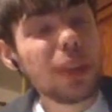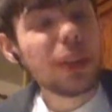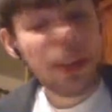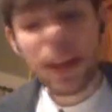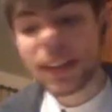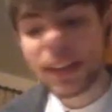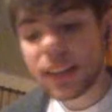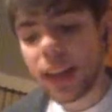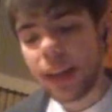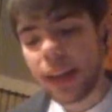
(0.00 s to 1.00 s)
Yeah, it tastes
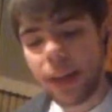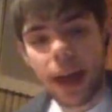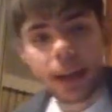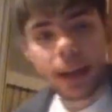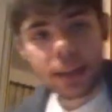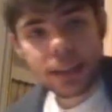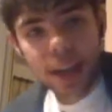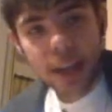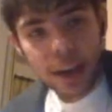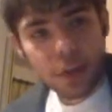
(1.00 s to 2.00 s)
kind of like it tastes
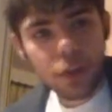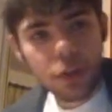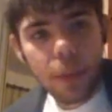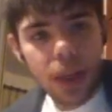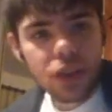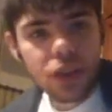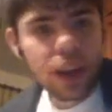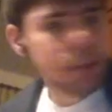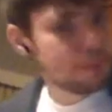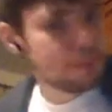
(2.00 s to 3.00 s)
kind of like what you imagine
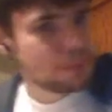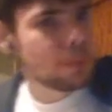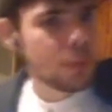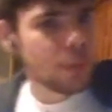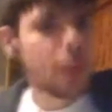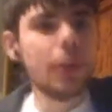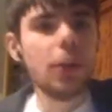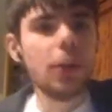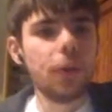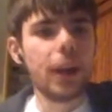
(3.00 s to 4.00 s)
like the
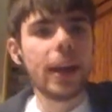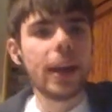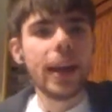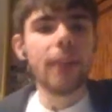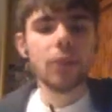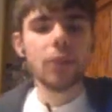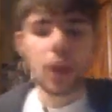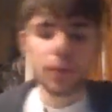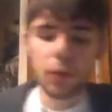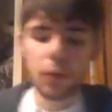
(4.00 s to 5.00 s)
meat you would find in a can for
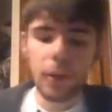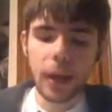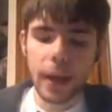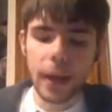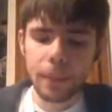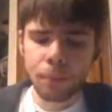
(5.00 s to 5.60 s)
dog food would be like.